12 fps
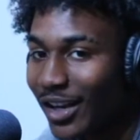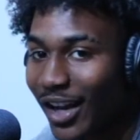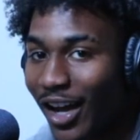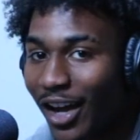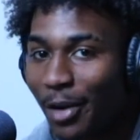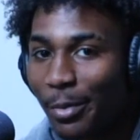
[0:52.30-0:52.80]

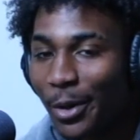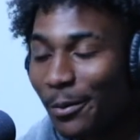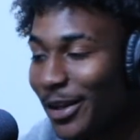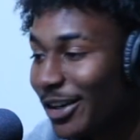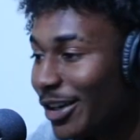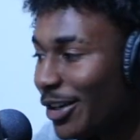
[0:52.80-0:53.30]
live, man.
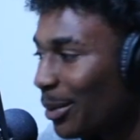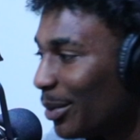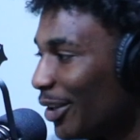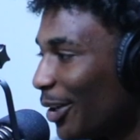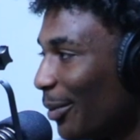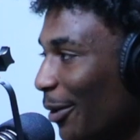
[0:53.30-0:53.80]
We here in the
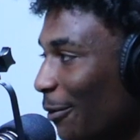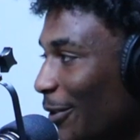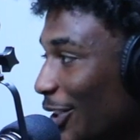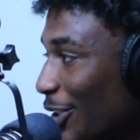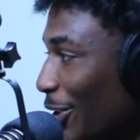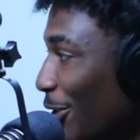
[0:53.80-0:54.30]
building, man.
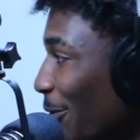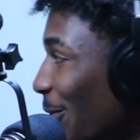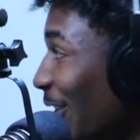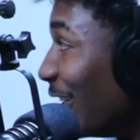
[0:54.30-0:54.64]
We finna turn up for the